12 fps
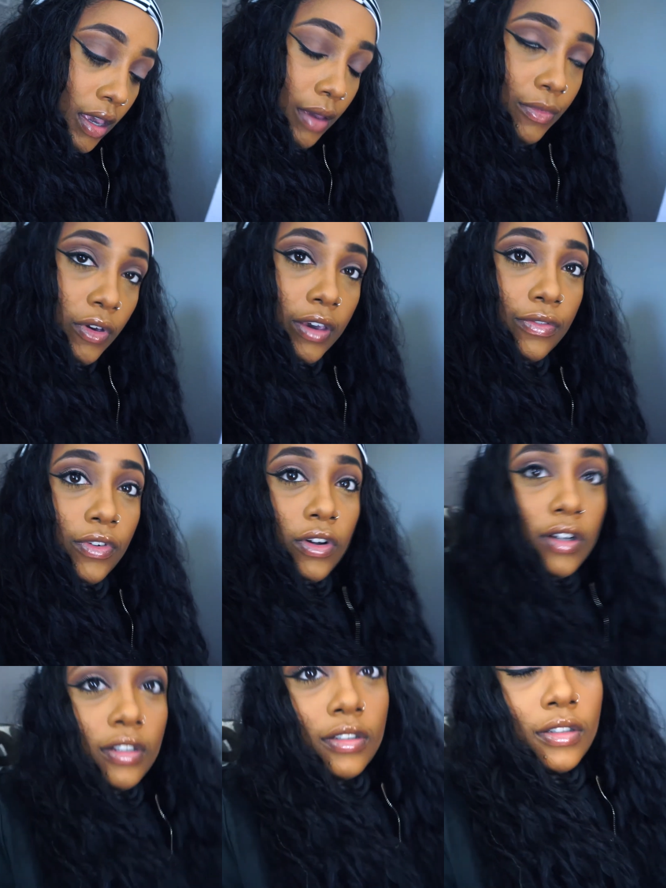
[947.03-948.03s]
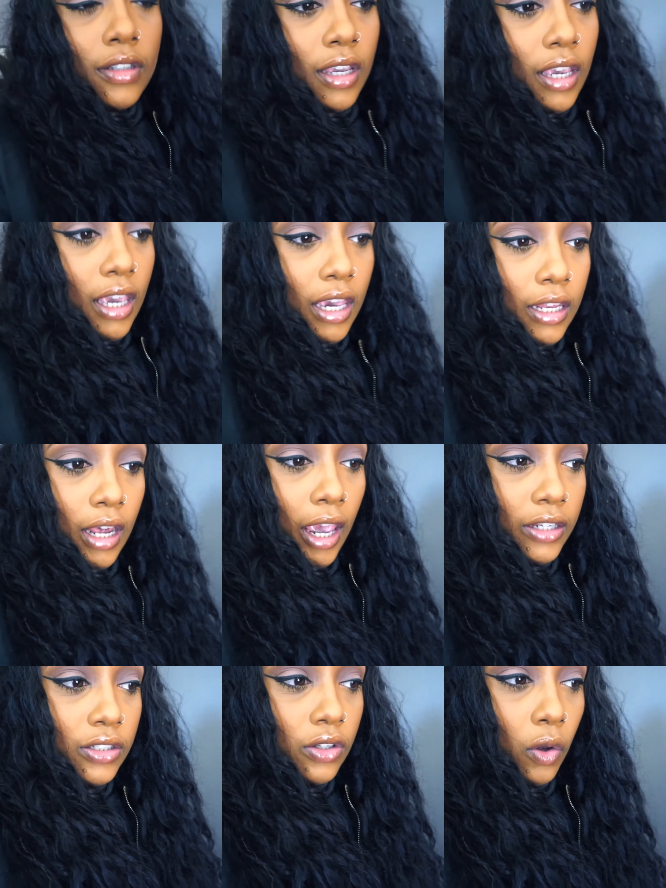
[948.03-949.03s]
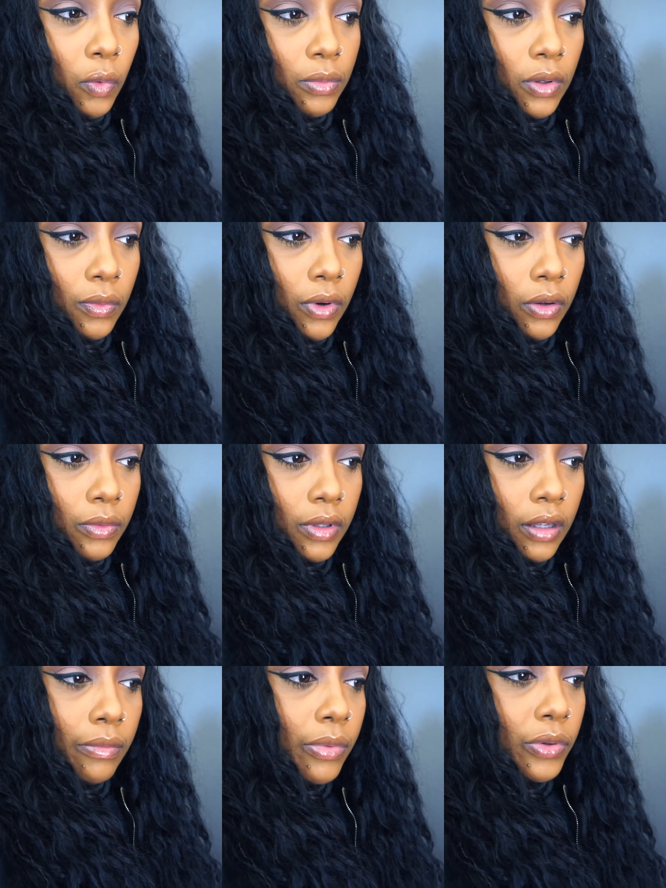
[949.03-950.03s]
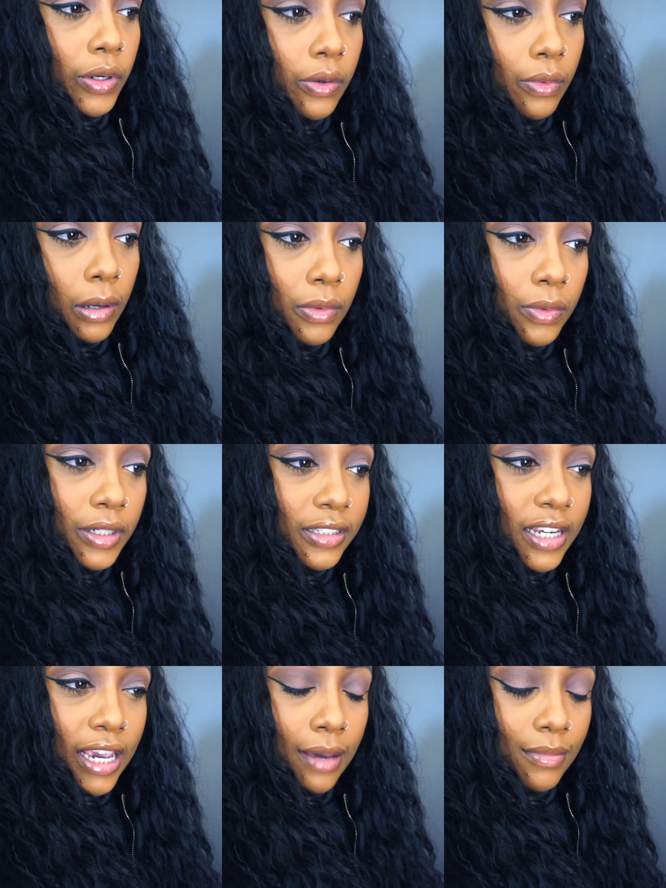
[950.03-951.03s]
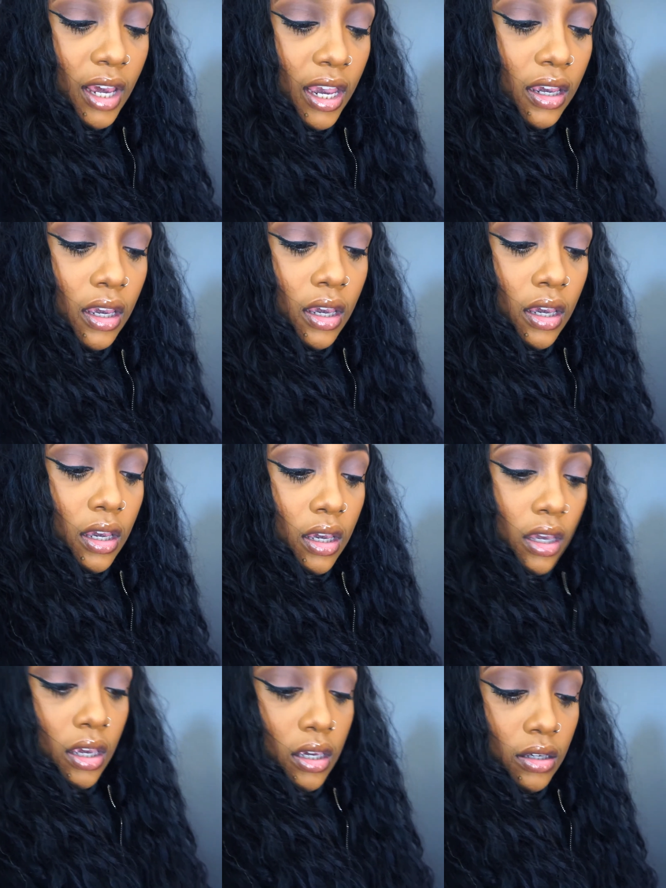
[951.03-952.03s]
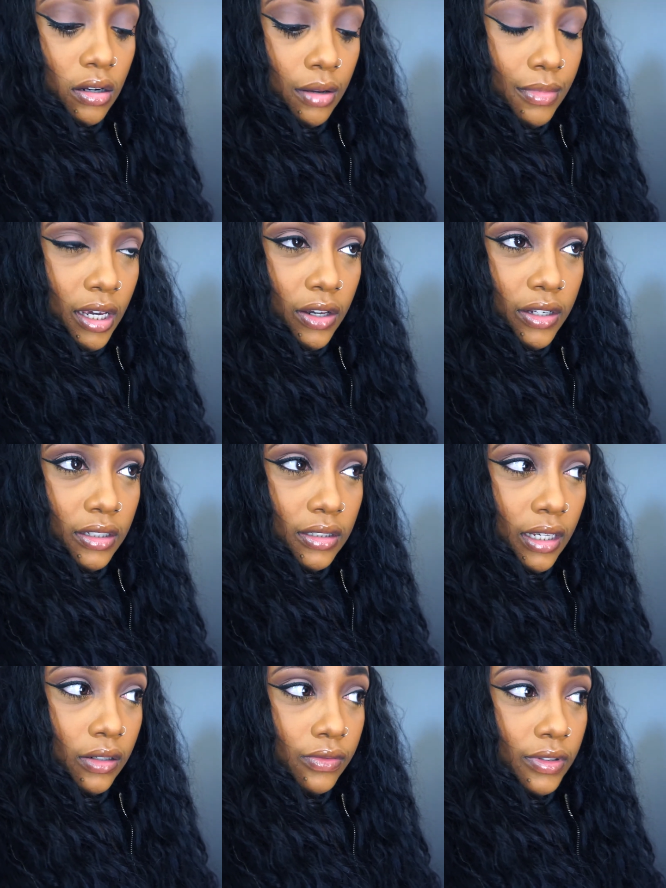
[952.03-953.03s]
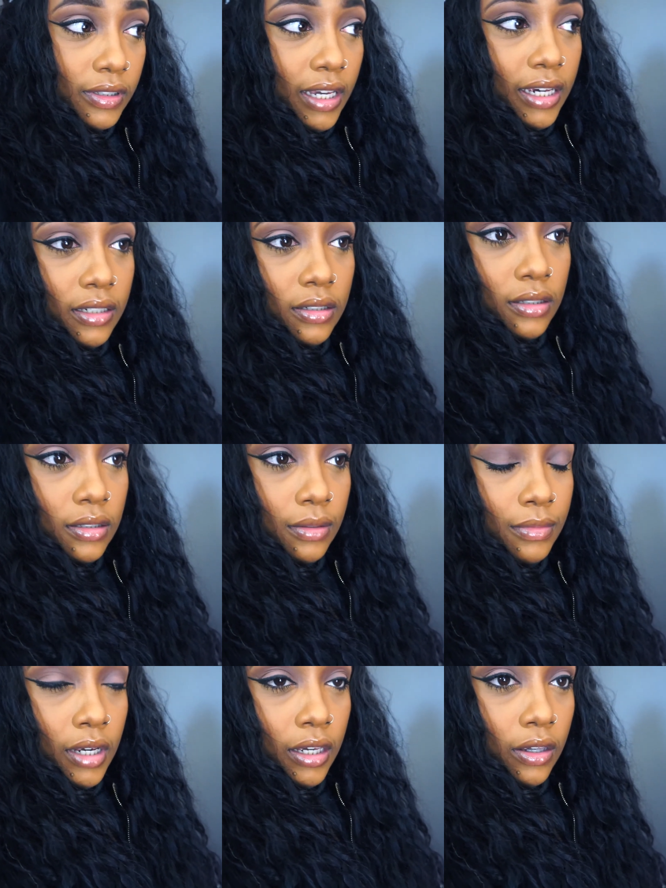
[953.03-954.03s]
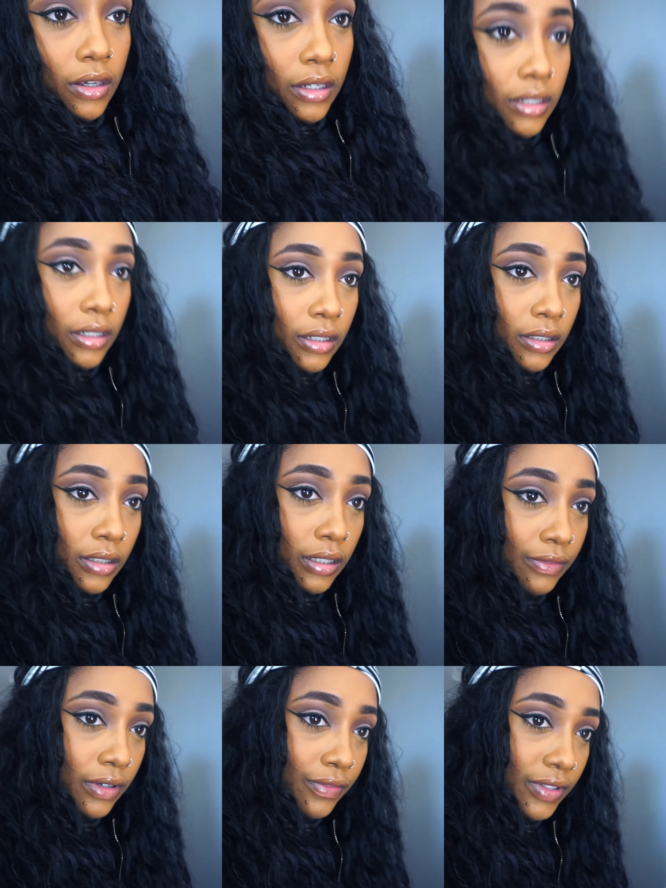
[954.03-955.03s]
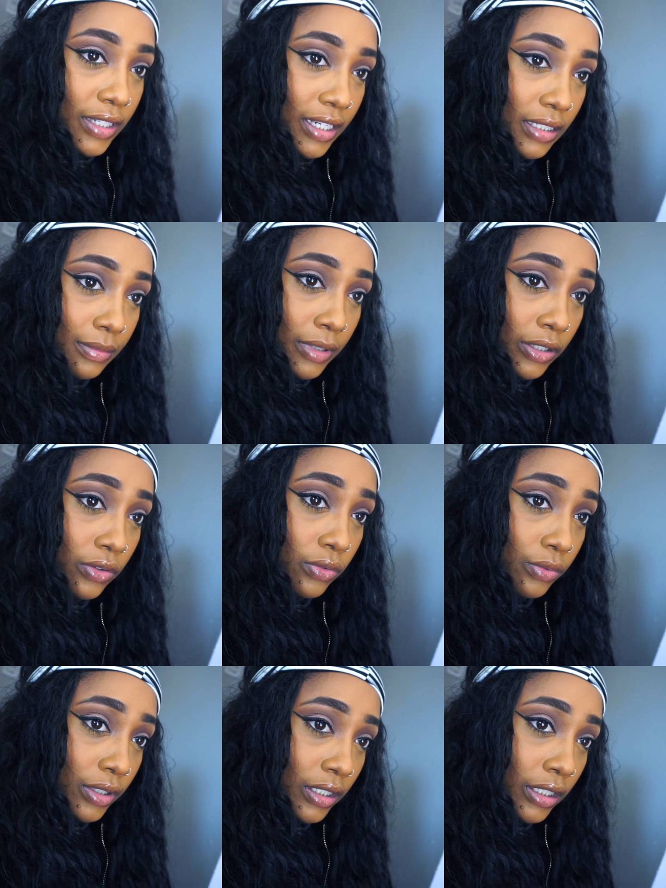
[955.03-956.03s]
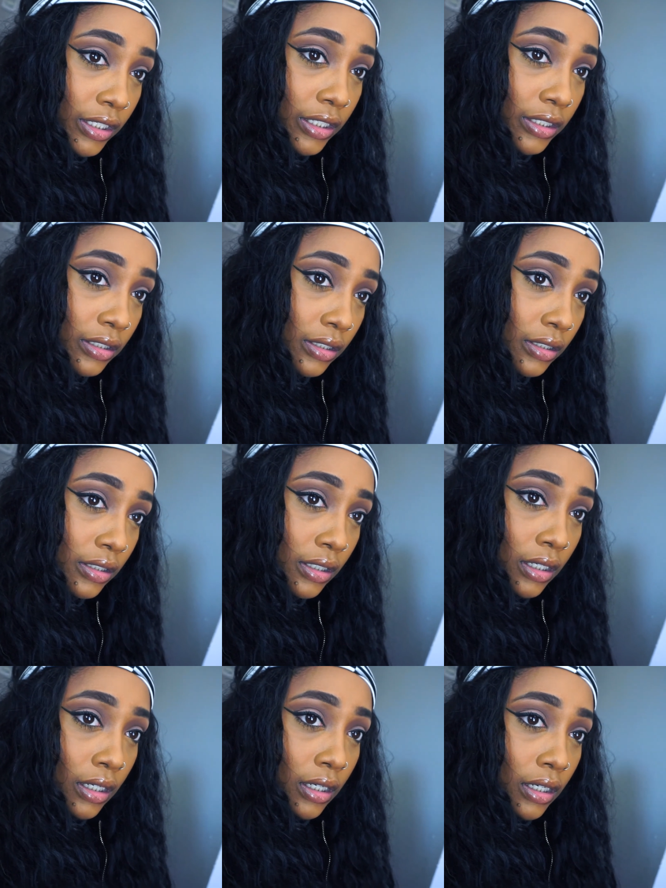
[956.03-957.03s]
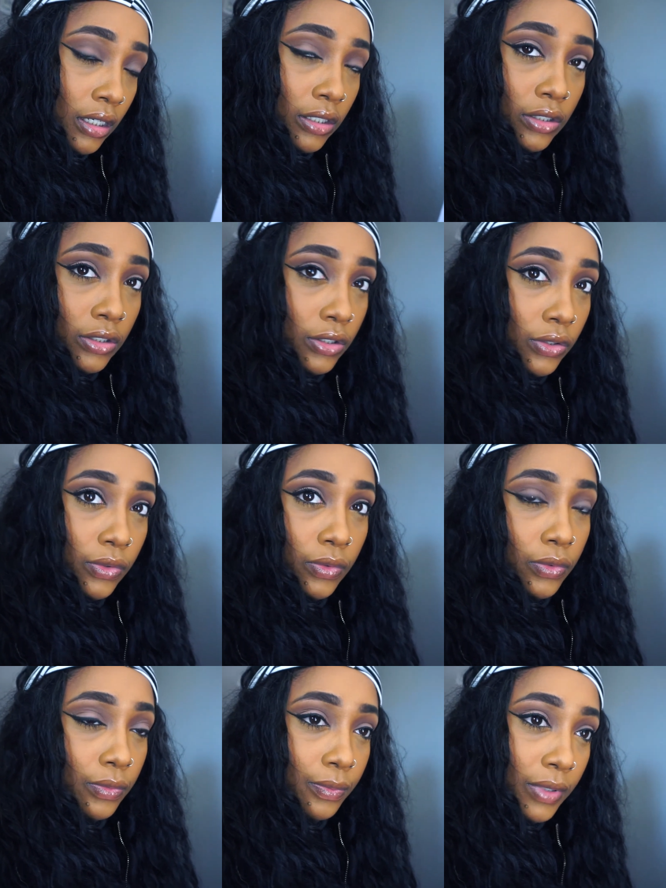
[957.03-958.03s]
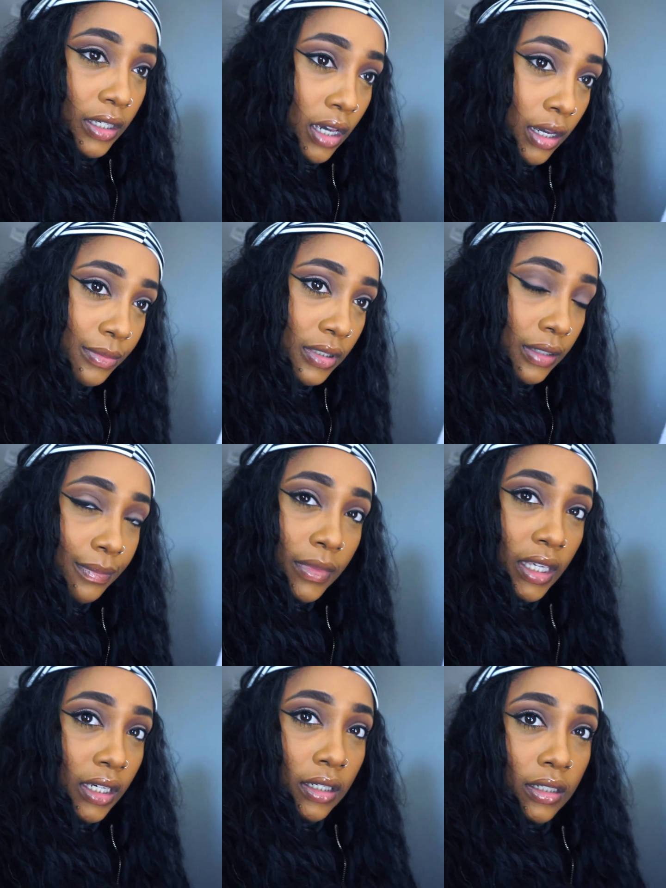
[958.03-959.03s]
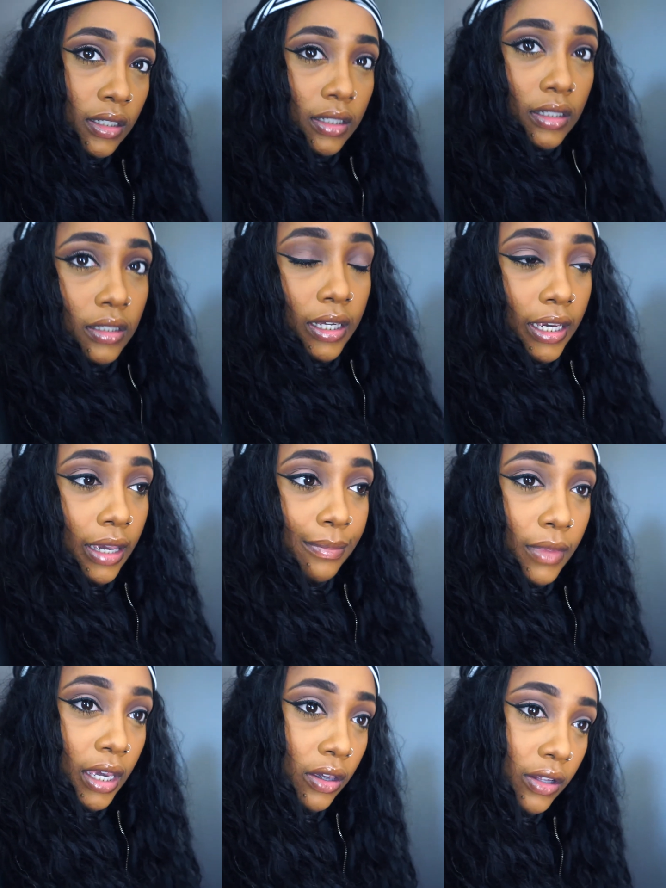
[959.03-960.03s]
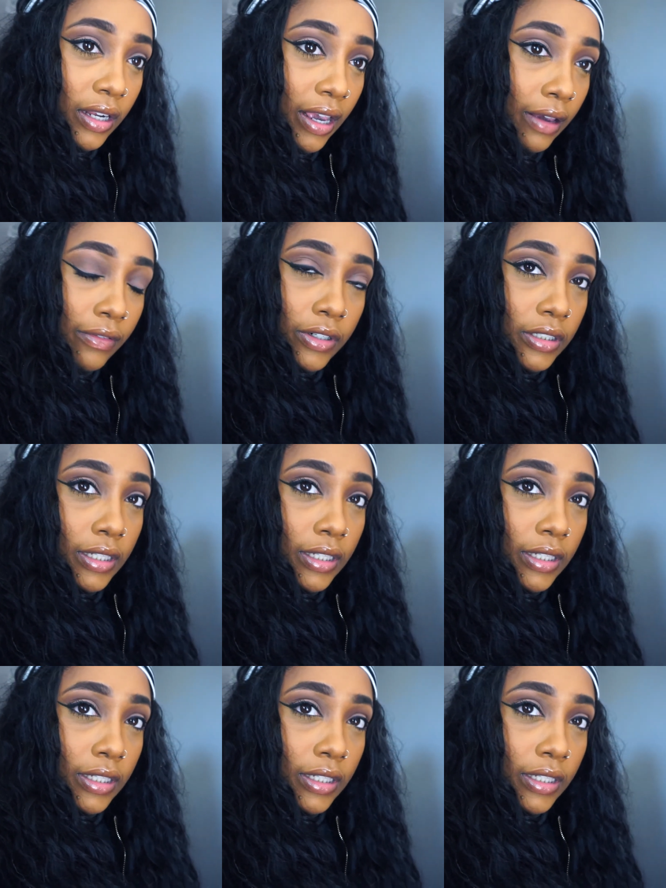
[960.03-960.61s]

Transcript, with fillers: I'm grateful, and I just hope the world will love Bonita Rebel one day. I'm not, you know, I'm not gonna settle for less. I'm not gonna, even if it takes me three years to become something, like I'm not gonna ever